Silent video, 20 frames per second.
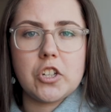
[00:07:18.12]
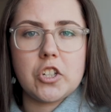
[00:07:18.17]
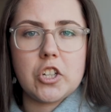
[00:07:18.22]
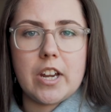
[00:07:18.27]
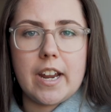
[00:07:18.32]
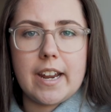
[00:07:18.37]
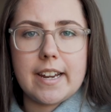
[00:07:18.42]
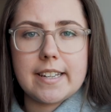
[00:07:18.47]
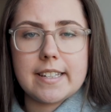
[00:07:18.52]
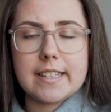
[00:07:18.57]

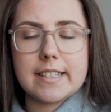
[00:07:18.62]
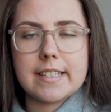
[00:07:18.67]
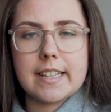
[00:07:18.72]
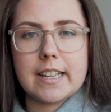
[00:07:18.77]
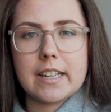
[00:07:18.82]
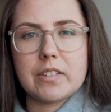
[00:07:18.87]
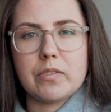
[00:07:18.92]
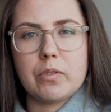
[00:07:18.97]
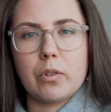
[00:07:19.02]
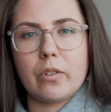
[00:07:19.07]

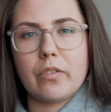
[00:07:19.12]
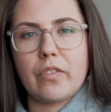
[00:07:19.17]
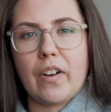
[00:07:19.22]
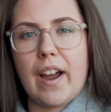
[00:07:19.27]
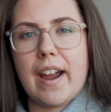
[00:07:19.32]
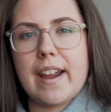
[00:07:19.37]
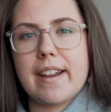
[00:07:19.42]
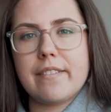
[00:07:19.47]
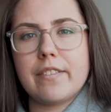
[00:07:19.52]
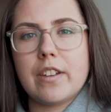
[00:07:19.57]

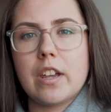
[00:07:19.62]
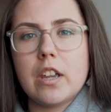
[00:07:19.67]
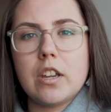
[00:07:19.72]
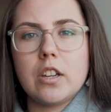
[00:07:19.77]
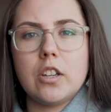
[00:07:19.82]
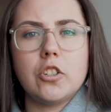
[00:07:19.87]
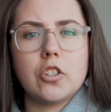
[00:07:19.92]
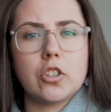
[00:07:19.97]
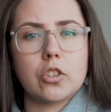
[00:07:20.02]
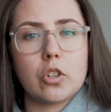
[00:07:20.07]
GA645.
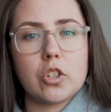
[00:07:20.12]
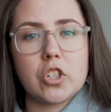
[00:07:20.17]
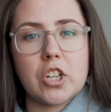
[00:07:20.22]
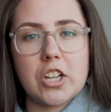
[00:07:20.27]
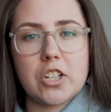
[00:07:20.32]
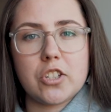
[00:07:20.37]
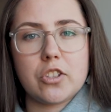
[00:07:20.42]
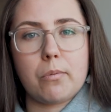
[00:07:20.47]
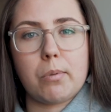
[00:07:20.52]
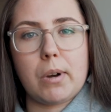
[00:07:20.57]
You just got to
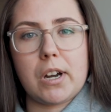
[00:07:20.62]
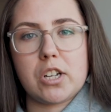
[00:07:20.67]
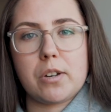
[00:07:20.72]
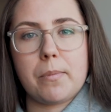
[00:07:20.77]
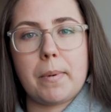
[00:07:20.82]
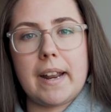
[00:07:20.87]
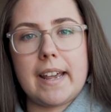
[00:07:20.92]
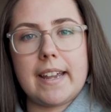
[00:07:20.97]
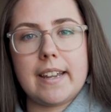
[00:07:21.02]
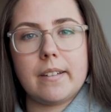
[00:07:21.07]
change the pressure
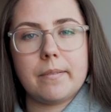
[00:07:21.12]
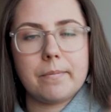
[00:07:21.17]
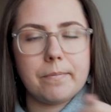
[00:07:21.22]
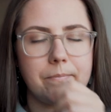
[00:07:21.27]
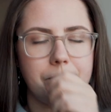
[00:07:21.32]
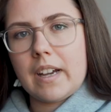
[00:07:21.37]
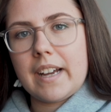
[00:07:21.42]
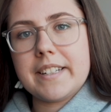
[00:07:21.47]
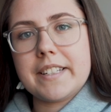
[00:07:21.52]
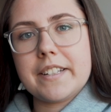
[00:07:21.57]
plate.
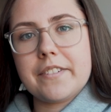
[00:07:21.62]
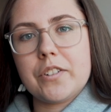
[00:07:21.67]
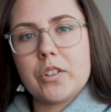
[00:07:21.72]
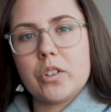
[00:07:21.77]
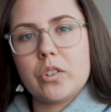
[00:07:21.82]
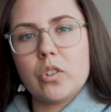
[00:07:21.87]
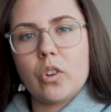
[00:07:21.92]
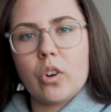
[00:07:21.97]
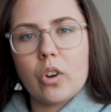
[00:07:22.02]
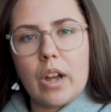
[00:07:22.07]
And if
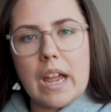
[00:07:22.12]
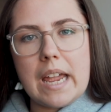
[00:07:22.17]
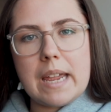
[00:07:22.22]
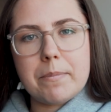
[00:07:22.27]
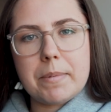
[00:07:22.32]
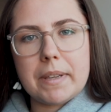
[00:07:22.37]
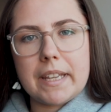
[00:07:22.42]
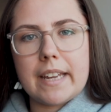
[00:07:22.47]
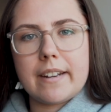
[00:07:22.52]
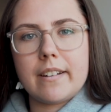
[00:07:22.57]
you're not a
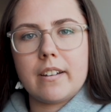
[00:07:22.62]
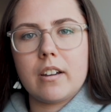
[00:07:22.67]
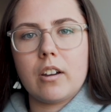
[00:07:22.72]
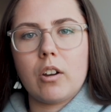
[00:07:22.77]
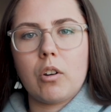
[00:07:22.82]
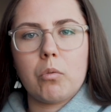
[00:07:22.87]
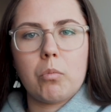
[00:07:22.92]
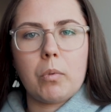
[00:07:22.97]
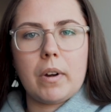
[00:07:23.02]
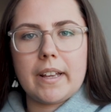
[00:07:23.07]

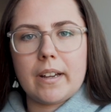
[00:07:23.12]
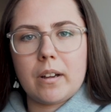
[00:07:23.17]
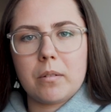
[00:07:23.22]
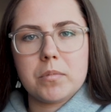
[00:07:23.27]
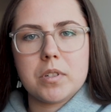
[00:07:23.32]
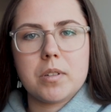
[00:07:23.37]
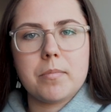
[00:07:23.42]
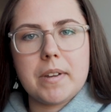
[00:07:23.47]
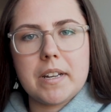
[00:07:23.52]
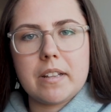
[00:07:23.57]
beginner when it
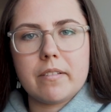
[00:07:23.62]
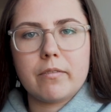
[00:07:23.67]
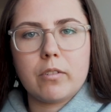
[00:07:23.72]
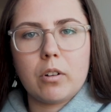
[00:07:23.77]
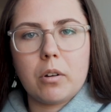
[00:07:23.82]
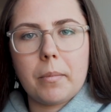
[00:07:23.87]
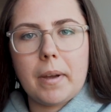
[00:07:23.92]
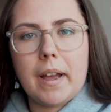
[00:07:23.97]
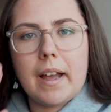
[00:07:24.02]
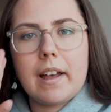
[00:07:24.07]
comes to medium
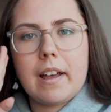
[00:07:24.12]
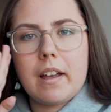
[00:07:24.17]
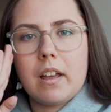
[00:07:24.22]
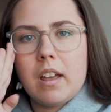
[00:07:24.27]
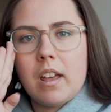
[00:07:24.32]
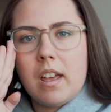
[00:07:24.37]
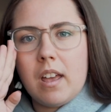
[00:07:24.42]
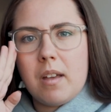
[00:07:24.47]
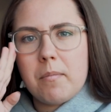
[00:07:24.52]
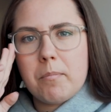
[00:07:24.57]
format,
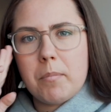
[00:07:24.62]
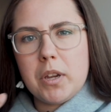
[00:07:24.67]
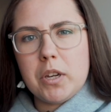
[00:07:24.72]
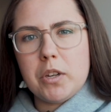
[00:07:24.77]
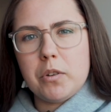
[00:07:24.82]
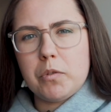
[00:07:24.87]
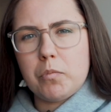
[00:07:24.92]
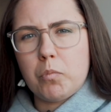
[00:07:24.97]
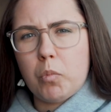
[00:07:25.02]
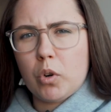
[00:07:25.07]
but
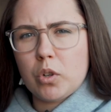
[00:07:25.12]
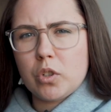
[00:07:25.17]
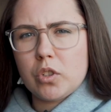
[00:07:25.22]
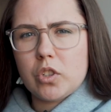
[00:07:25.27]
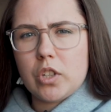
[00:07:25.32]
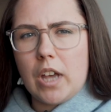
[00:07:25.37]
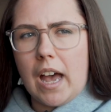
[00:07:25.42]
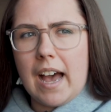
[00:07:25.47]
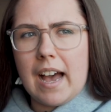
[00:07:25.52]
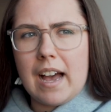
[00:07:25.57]
you want
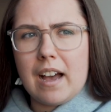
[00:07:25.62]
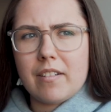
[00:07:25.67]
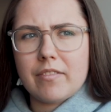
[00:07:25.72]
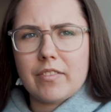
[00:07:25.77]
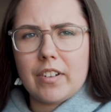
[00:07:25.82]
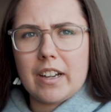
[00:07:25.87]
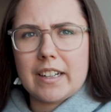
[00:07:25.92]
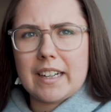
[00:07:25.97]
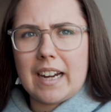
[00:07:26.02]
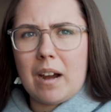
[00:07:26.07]
to have
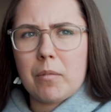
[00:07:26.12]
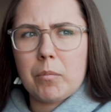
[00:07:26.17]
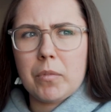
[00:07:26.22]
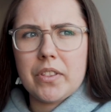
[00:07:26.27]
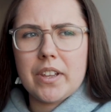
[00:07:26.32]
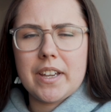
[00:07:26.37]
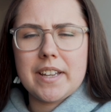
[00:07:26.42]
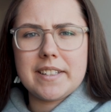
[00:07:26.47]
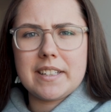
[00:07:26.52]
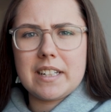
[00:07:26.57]
a camera
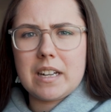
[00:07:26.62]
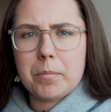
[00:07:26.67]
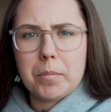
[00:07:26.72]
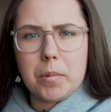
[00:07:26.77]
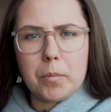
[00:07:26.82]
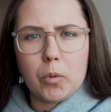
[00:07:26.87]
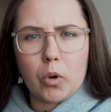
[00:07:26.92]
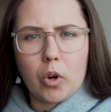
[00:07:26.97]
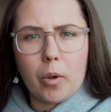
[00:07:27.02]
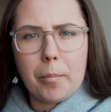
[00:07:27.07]
that is a little
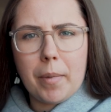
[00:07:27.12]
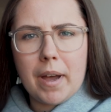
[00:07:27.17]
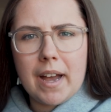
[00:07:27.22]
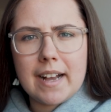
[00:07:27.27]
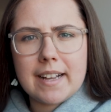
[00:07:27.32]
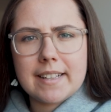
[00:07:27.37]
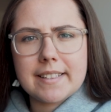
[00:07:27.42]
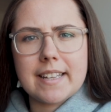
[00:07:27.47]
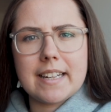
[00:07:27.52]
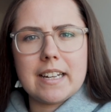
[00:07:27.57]
bit more
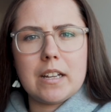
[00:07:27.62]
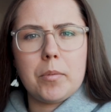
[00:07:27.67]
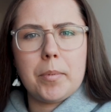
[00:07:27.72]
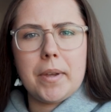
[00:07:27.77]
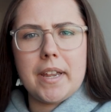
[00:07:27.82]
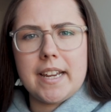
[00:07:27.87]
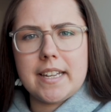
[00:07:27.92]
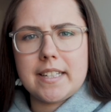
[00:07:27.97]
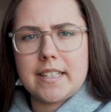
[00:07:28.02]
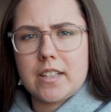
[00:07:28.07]
compact, a little
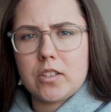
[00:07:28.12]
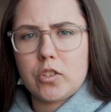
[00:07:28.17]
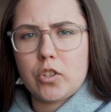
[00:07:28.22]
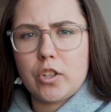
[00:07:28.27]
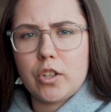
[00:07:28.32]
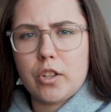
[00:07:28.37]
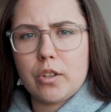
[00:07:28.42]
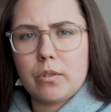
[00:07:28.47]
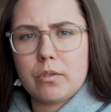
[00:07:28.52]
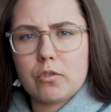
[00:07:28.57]
bit easier
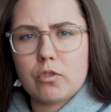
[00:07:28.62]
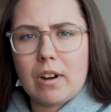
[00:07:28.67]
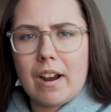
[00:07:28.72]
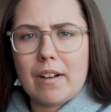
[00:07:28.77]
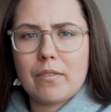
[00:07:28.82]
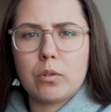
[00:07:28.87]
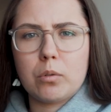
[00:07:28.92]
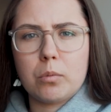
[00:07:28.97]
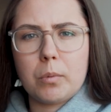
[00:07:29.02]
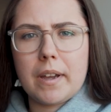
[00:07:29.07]
to
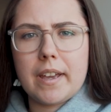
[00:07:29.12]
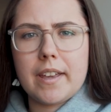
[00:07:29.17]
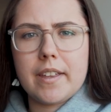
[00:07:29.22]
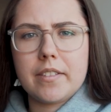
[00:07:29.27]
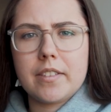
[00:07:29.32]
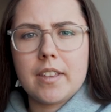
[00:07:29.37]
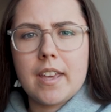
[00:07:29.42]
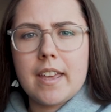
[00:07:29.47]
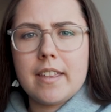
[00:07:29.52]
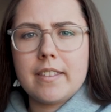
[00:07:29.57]
travel
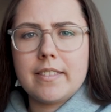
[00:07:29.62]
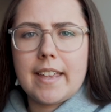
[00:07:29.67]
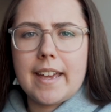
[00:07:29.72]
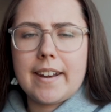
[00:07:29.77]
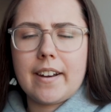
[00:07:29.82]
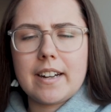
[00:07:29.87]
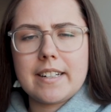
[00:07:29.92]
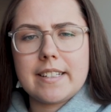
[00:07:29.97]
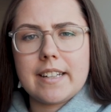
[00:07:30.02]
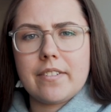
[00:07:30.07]
with, then
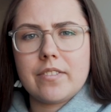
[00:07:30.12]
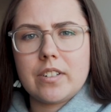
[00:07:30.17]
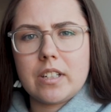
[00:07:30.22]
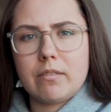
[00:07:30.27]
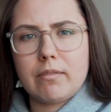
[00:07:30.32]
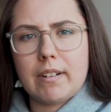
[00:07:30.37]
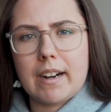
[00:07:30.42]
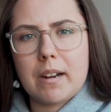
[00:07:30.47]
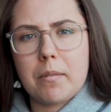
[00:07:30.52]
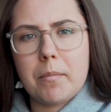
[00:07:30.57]
I
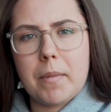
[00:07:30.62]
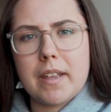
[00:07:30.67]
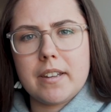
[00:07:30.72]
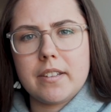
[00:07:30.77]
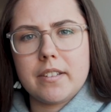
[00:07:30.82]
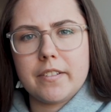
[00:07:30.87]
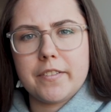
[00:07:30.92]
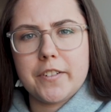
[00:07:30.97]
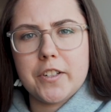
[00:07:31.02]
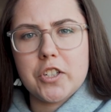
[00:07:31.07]
definitely
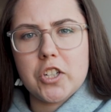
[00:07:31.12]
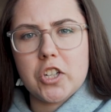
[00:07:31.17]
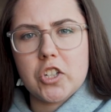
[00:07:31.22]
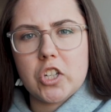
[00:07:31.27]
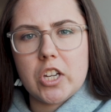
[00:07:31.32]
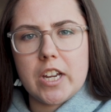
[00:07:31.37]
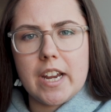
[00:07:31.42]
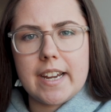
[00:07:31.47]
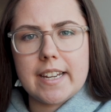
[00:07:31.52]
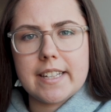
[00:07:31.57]
recommend the Fuji
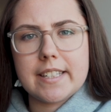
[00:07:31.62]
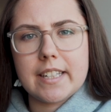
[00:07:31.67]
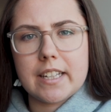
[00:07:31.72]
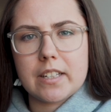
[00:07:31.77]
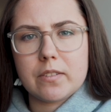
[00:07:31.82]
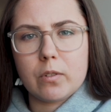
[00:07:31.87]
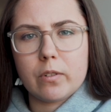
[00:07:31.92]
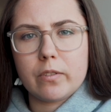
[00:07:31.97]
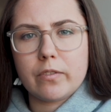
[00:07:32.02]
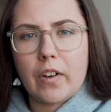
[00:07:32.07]

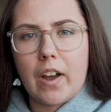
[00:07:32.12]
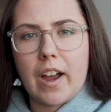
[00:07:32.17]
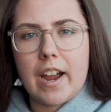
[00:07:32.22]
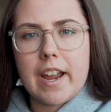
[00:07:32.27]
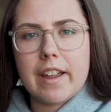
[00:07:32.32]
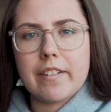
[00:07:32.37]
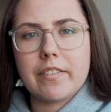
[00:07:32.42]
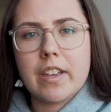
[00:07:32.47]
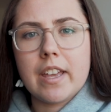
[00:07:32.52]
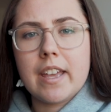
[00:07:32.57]

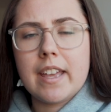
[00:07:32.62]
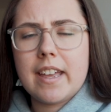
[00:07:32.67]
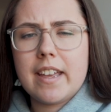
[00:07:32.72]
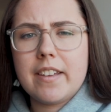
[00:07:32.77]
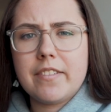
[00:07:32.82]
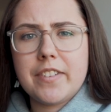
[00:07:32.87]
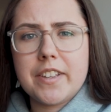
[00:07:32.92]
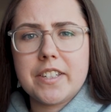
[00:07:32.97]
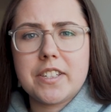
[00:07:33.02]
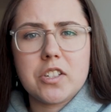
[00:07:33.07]
GA645.
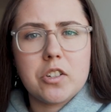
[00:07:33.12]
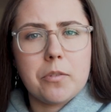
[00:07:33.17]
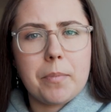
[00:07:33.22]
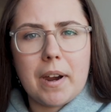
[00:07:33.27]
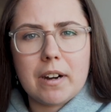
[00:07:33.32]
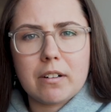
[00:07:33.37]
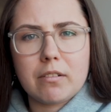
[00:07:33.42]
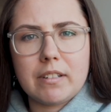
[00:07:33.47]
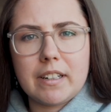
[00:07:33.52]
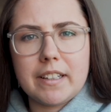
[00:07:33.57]
It fits in your
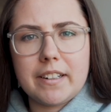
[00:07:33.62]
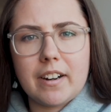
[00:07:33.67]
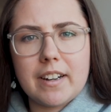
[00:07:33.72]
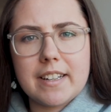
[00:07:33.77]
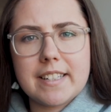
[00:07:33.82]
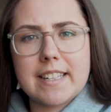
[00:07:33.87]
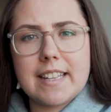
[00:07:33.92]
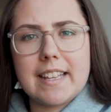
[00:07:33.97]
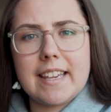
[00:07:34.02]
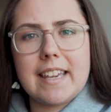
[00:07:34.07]
bag really
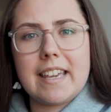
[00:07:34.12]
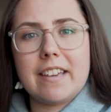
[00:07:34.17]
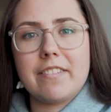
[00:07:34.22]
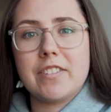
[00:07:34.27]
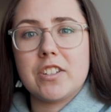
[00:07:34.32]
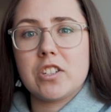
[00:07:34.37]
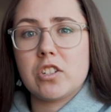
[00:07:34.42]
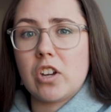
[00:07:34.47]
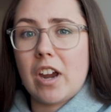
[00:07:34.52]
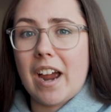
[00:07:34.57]
nicely, it
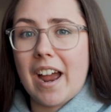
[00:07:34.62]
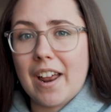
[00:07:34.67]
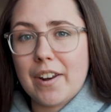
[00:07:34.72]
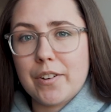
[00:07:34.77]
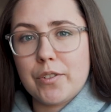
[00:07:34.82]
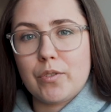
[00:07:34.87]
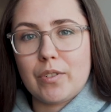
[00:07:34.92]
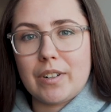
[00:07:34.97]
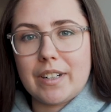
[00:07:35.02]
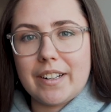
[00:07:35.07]
fits in your
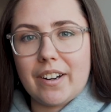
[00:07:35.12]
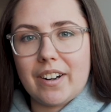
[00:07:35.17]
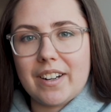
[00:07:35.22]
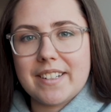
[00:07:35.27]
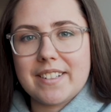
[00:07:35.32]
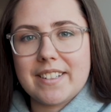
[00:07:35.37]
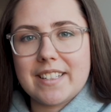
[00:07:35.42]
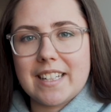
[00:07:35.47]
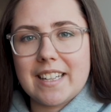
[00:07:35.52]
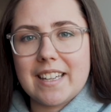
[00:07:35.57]
hand really
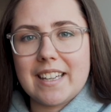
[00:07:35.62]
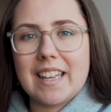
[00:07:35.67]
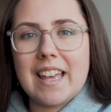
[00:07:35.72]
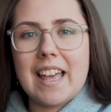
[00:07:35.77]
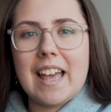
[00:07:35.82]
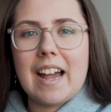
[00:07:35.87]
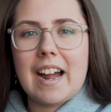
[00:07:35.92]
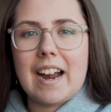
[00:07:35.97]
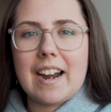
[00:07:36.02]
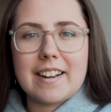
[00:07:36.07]
nicely,
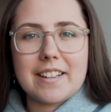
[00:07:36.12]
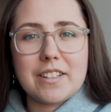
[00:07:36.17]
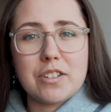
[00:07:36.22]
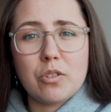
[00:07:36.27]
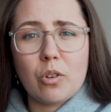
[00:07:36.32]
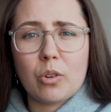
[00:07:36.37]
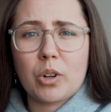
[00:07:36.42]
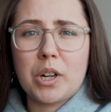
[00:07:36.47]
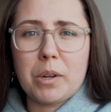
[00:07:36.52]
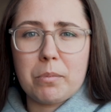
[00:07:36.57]
and it's
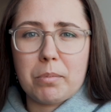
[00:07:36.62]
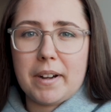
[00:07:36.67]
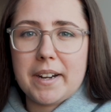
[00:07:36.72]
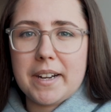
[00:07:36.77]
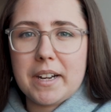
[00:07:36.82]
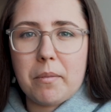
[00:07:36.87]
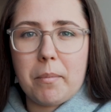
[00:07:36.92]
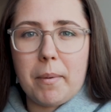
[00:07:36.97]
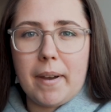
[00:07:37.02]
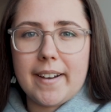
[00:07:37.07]
not going to
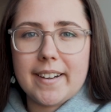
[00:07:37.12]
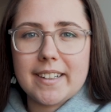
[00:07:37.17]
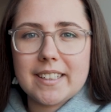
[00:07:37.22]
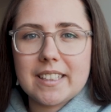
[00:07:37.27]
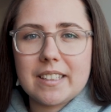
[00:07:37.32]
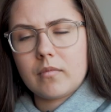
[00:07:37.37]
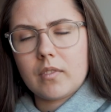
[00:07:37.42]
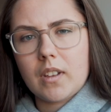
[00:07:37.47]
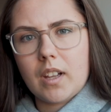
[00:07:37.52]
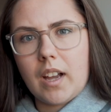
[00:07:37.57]
break your
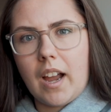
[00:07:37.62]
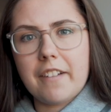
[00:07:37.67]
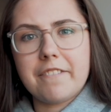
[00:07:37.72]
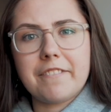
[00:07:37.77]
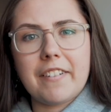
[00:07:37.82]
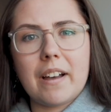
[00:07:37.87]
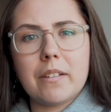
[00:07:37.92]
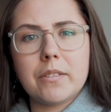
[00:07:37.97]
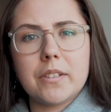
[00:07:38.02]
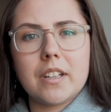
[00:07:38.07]
back. I
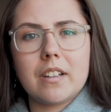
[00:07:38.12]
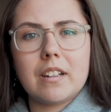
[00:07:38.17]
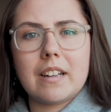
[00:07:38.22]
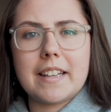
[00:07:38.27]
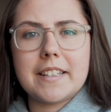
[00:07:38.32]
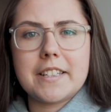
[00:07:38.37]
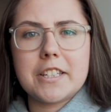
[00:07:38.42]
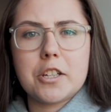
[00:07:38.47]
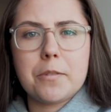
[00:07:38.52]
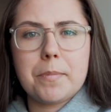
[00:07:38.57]
found the
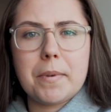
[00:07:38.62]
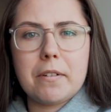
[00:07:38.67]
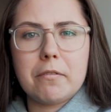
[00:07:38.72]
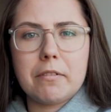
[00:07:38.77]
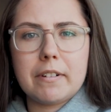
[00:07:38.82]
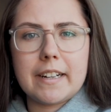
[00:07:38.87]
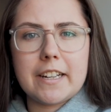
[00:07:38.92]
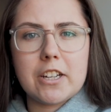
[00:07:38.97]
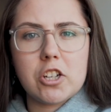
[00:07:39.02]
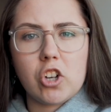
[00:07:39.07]
lens to be
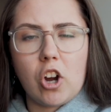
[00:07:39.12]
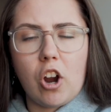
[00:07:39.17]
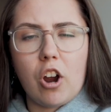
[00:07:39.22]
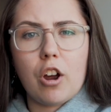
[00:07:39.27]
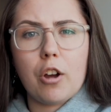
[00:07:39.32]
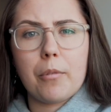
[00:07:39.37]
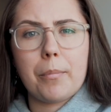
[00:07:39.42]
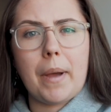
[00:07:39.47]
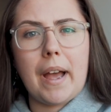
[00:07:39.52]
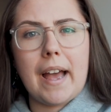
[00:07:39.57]
really
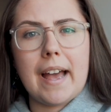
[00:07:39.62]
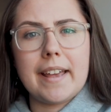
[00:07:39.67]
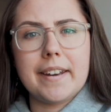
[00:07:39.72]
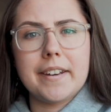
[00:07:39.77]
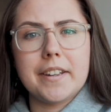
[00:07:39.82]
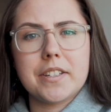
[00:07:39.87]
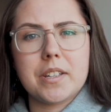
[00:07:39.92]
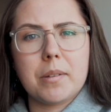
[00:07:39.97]
sharp, and